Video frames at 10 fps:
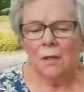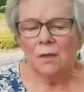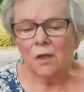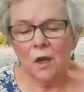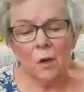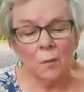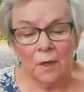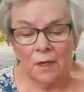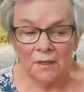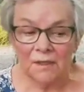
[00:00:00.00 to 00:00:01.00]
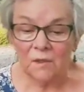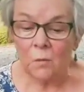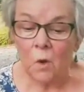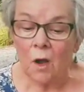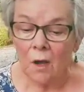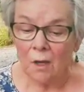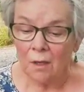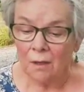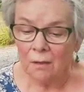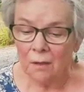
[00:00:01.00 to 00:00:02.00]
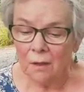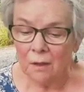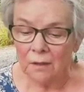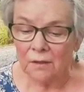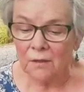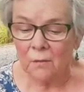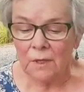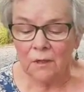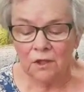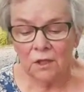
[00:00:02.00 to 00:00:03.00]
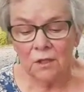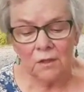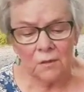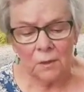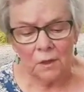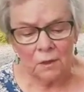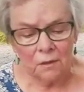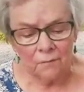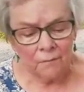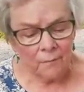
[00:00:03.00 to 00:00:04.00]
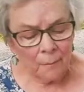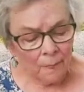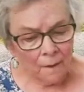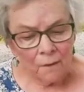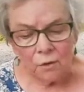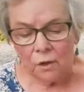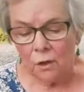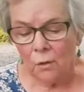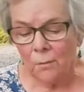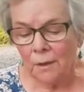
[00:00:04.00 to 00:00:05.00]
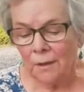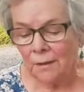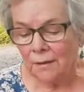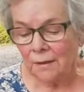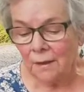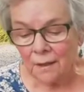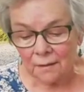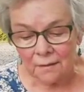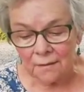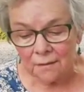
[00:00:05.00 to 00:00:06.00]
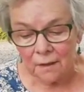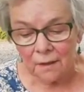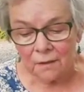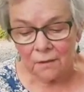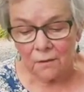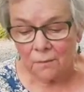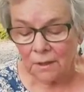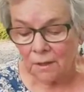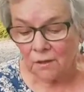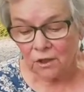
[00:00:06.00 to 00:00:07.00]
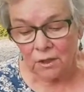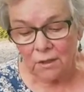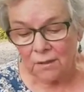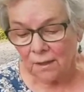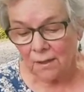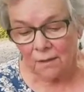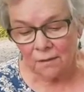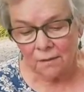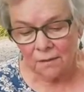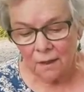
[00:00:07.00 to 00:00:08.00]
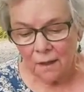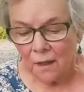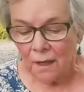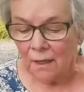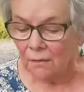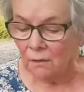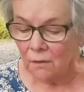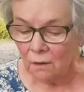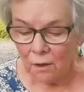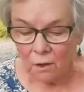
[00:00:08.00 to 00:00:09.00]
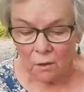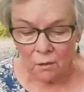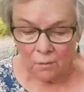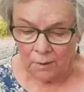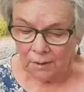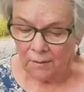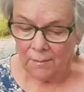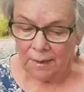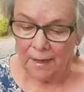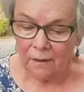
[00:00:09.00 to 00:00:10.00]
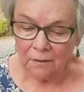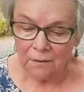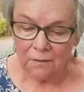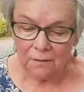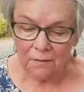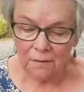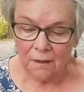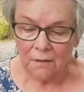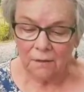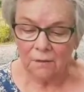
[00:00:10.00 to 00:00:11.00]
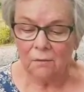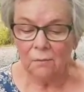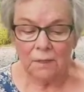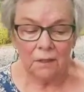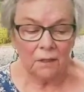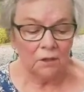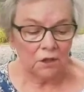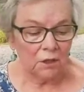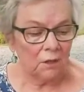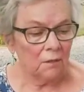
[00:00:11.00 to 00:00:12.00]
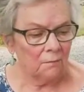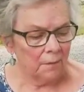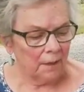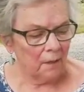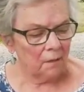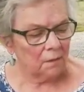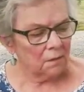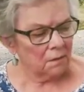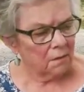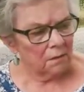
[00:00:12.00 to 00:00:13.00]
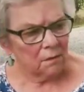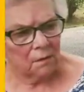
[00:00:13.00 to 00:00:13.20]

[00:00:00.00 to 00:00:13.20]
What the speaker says: Nobody swung until Mean Jean swung. Nobody kicked until Mean Jean kicked. And nobody bounced until Mean Jean bounced.